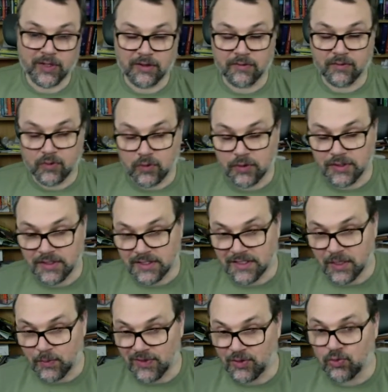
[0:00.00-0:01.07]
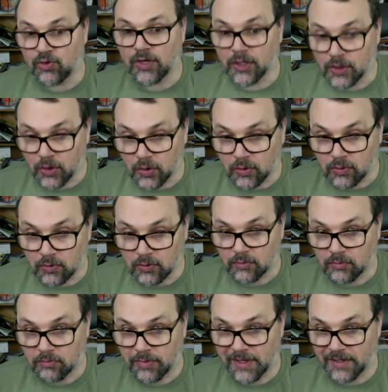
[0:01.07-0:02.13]
of course, is that we do not know
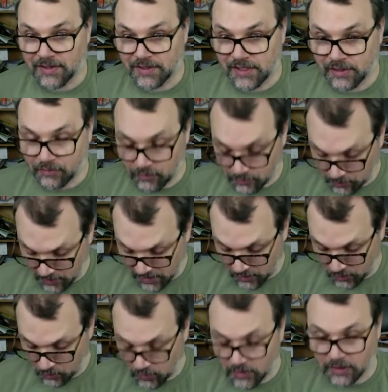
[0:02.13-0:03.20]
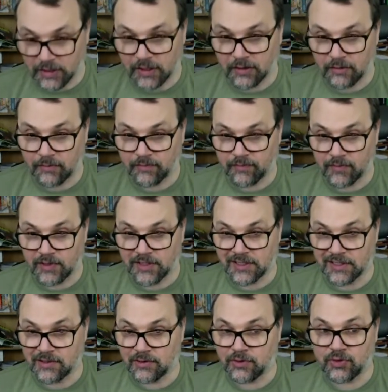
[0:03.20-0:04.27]
beta 0 and beta 1 here. This
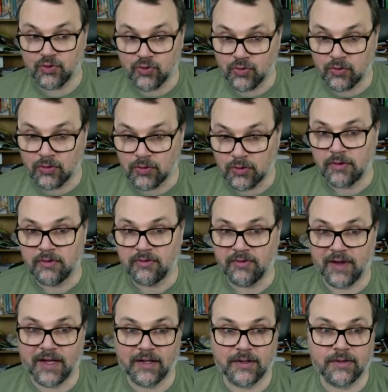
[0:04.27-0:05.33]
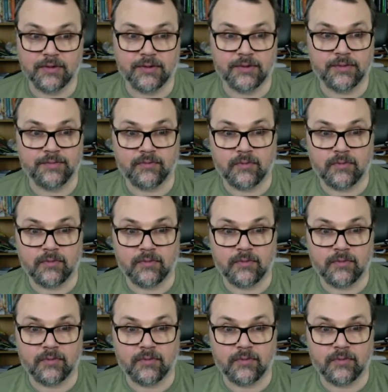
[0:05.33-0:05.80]
is the true values.